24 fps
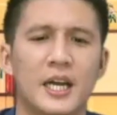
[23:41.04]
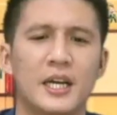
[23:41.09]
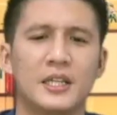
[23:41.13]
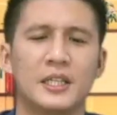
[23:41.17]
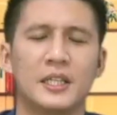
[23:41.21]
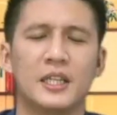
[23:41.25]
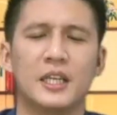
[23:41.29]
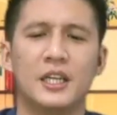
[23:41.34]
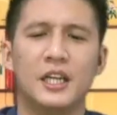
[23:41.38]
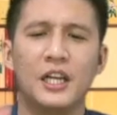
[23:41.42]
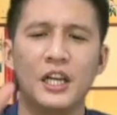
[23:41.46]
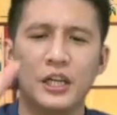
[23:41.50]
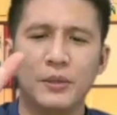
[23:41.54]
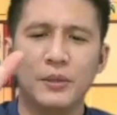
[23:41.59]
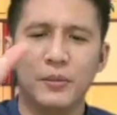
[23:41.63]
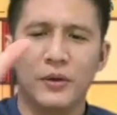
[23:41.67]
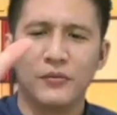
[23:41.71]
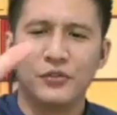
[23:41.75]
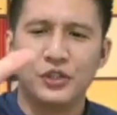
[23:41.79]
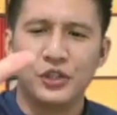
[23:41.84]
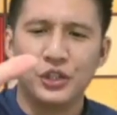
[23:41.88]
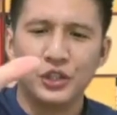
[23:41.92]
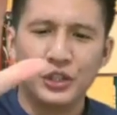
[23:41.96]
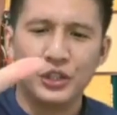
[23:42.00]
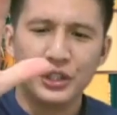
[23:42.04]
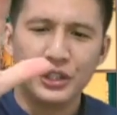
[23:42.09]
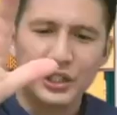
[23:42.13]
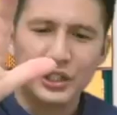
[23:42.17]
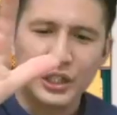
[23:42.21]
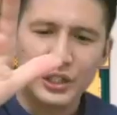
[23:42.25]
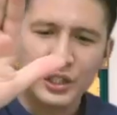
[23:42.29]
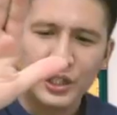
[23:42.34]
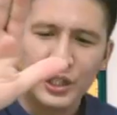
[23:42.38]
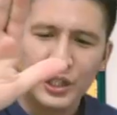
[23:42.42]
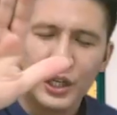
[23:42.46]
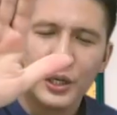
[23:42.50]
the name of Jesus.
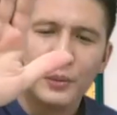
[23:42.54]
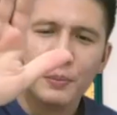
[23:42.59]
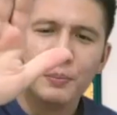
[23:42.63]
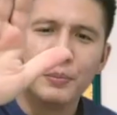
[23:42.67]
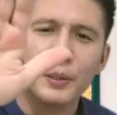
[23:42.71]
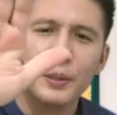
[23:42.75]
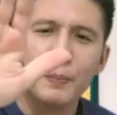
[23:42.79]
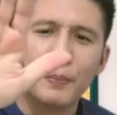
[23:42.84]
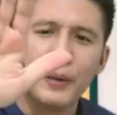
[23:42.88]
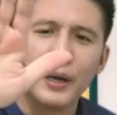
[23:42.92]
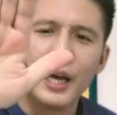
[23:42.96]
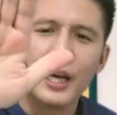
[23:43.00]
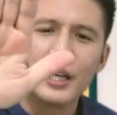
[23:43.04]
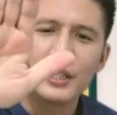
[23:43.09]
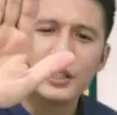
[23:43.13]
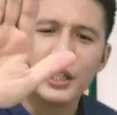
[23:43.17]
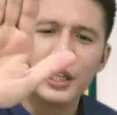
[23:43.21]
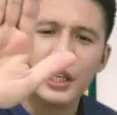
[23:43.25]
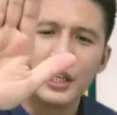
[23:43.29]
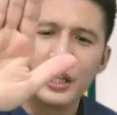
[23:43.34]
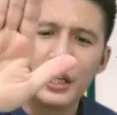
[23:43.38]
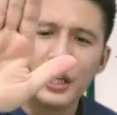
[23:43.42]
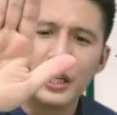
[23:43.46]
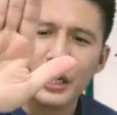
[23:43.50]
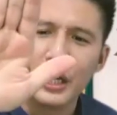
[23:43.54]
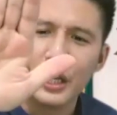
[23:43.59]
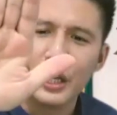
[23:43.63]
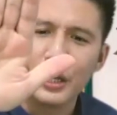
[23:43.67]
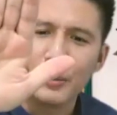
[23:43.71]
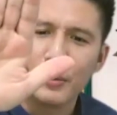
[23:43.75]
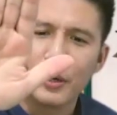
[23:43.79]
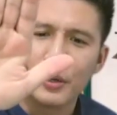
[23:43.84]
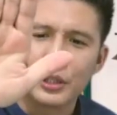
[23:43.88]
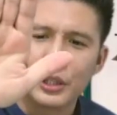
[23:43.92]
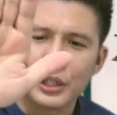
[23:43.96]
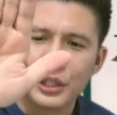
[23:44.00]
Be blessed in the name
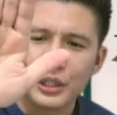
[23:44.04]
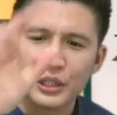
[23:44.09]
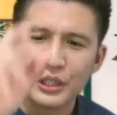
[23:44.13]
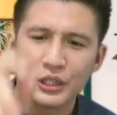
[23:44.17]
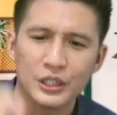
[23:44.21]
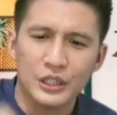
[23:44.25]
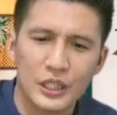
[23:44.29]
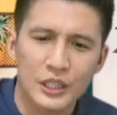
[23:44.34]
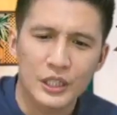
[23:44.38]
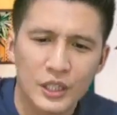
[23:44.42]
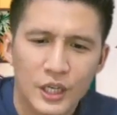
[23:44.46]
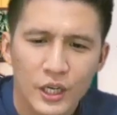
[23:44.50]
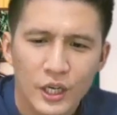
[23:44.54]
of Jesus.